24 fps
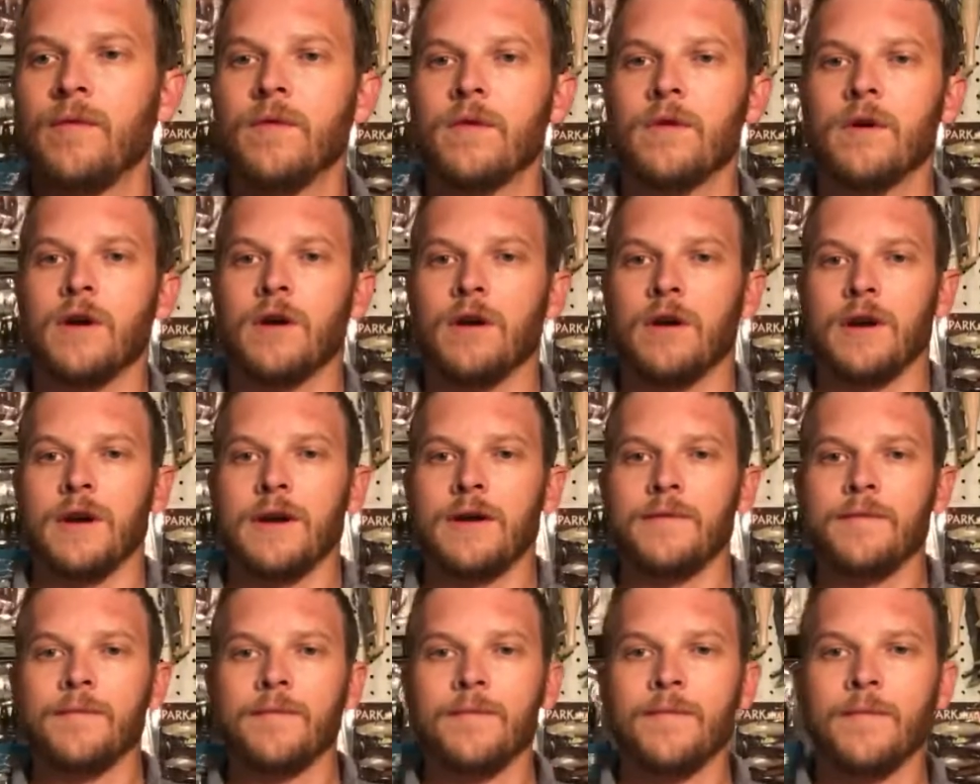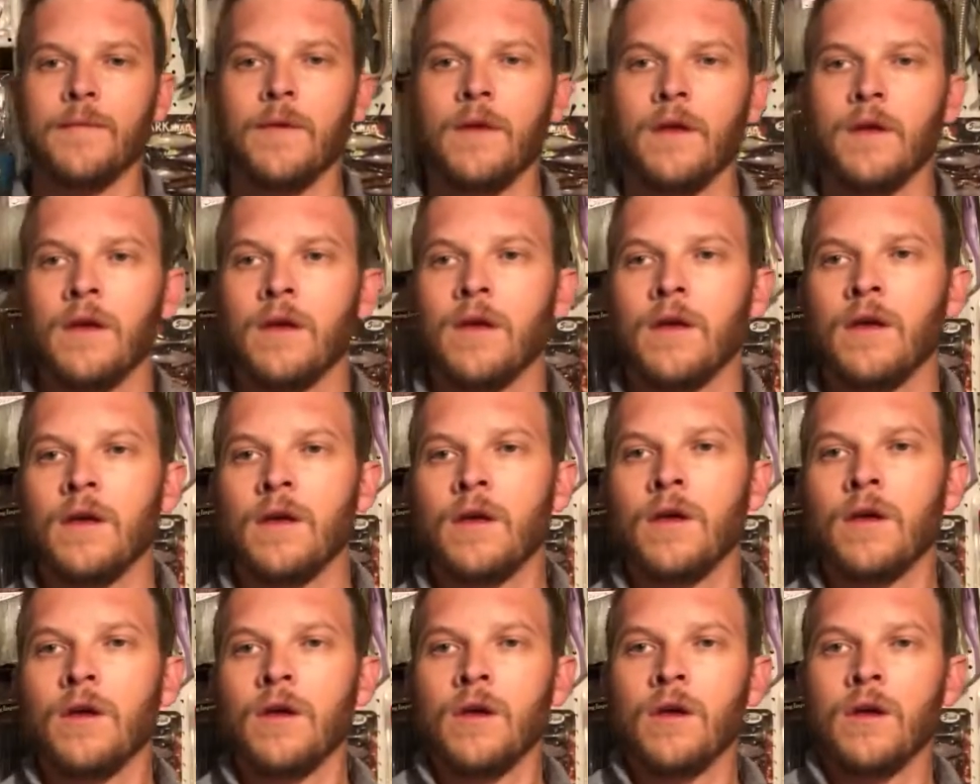All right.
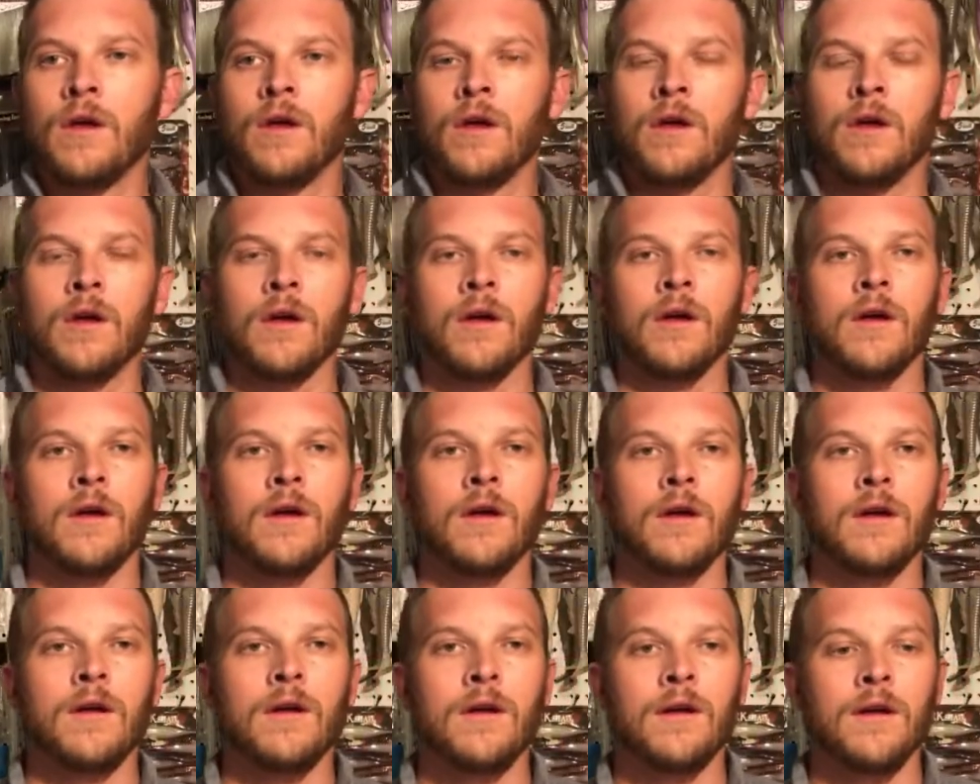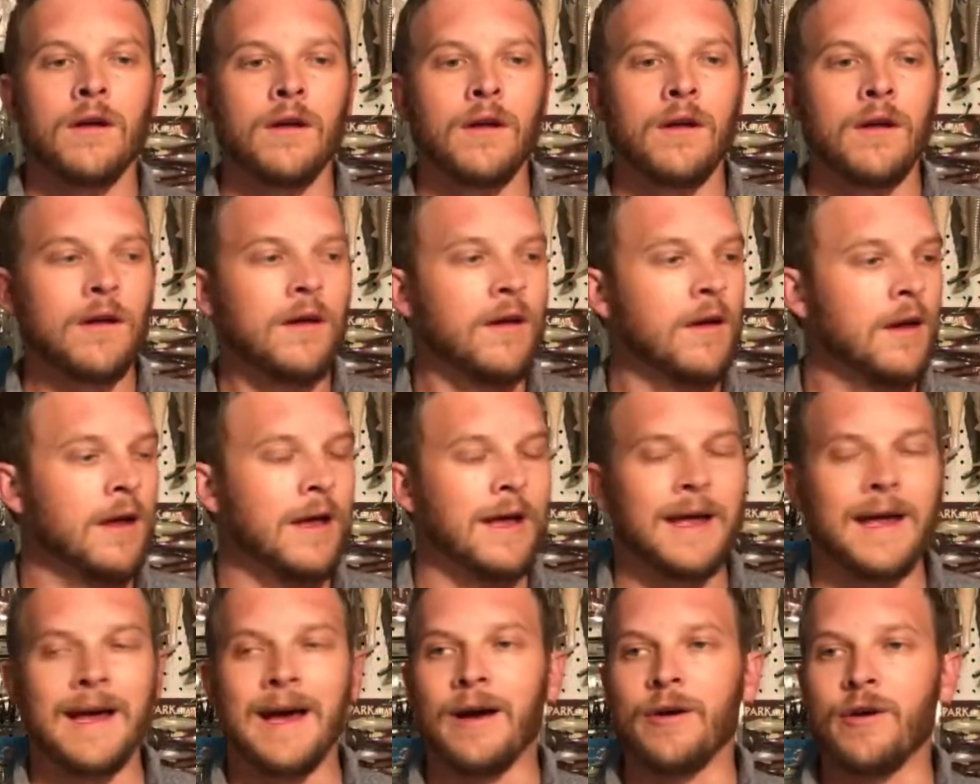
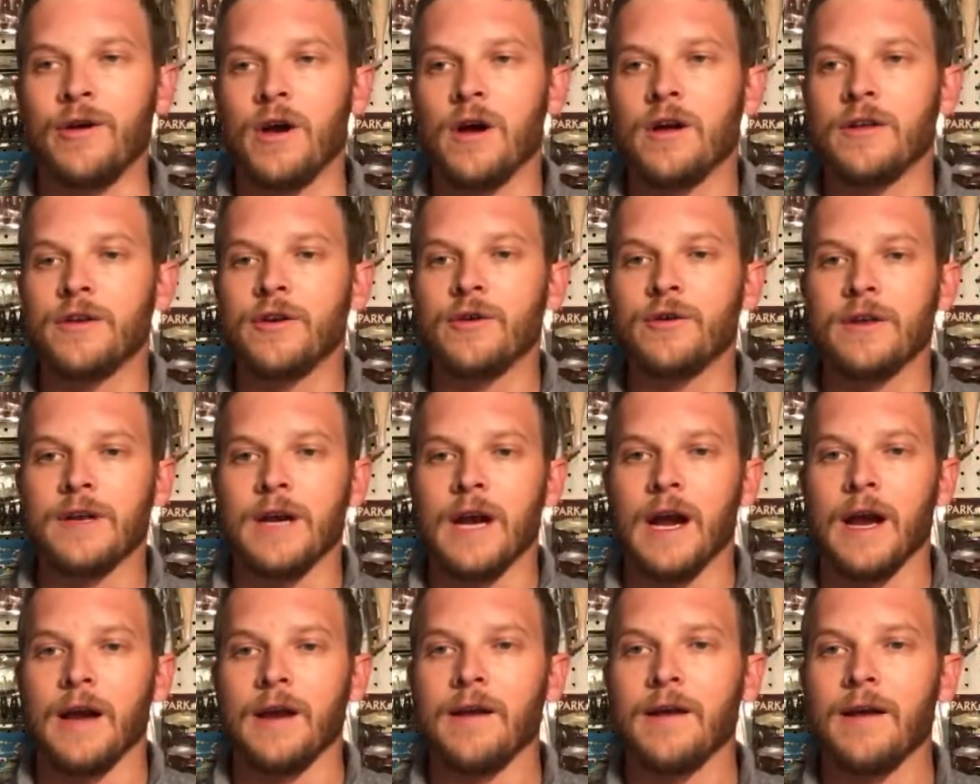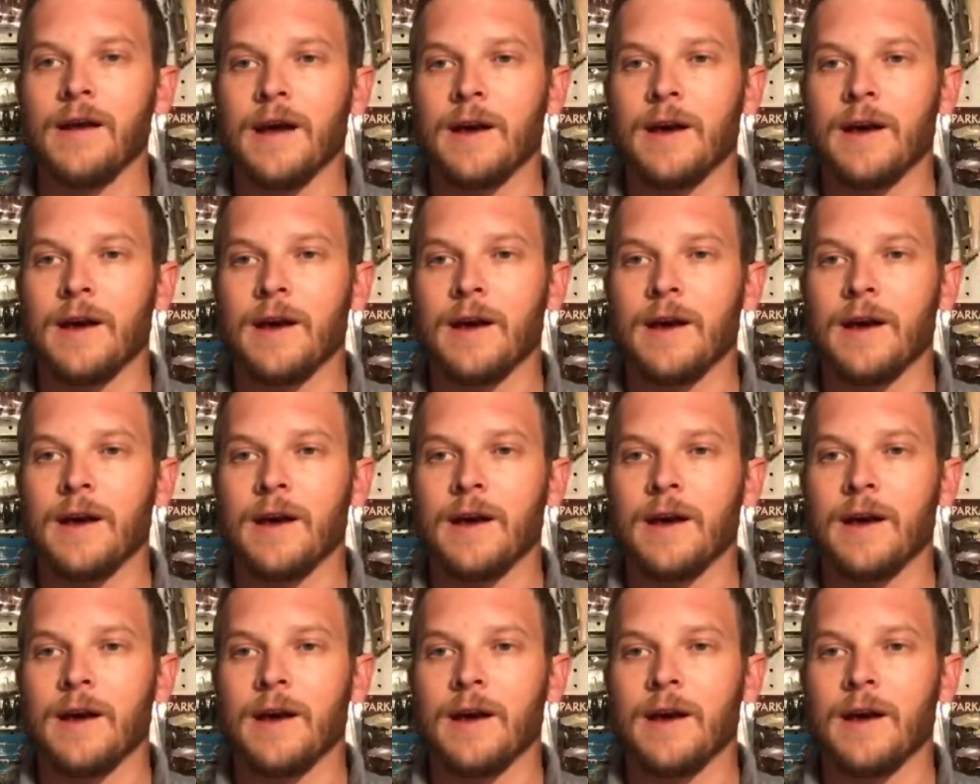How are y'all doing tonight?